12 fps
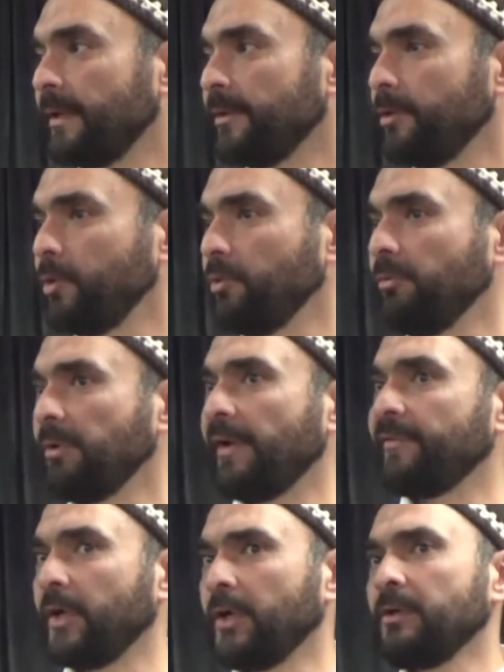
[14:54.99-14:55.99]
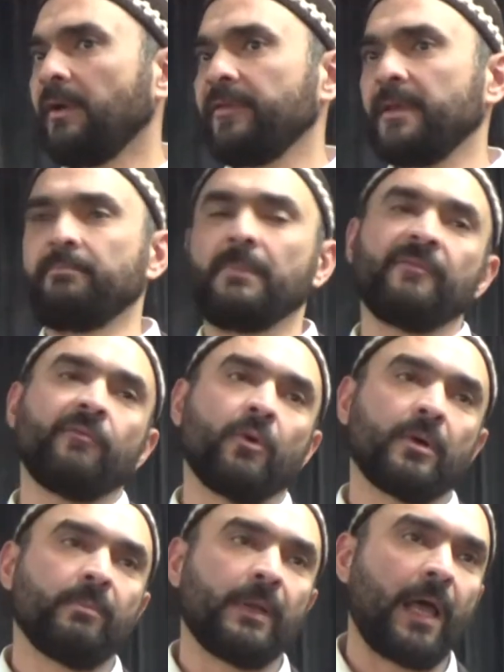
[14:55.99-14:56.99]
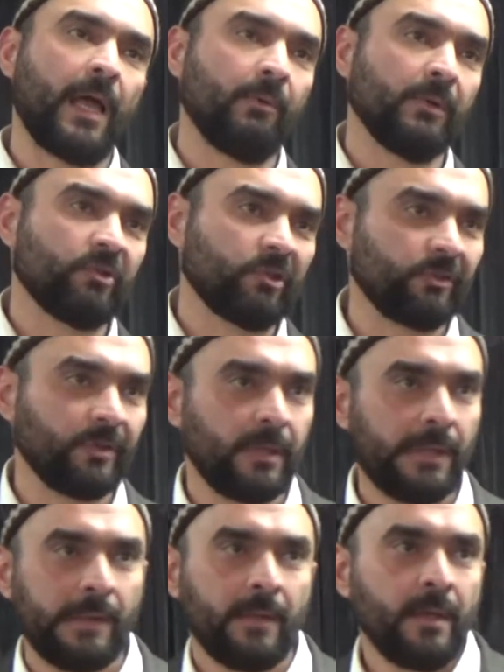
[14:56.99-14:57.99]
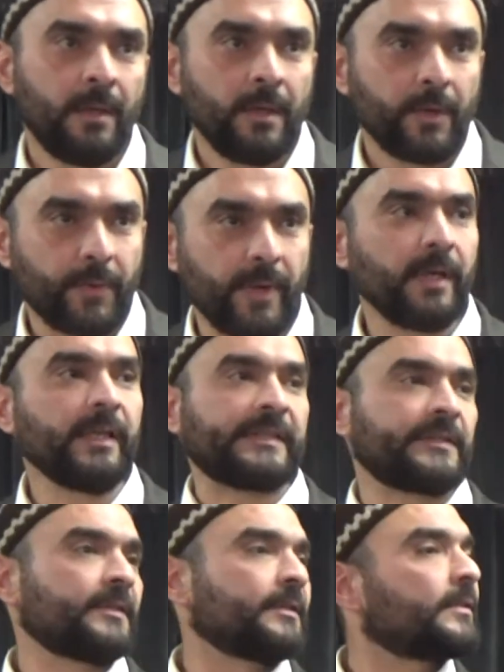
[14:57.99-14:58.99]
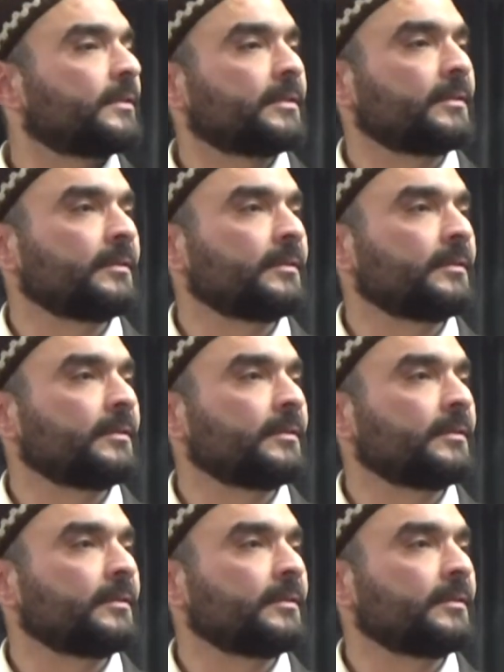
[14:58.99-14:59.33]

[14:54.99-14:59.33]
You have heard of them before, but I will just create a list.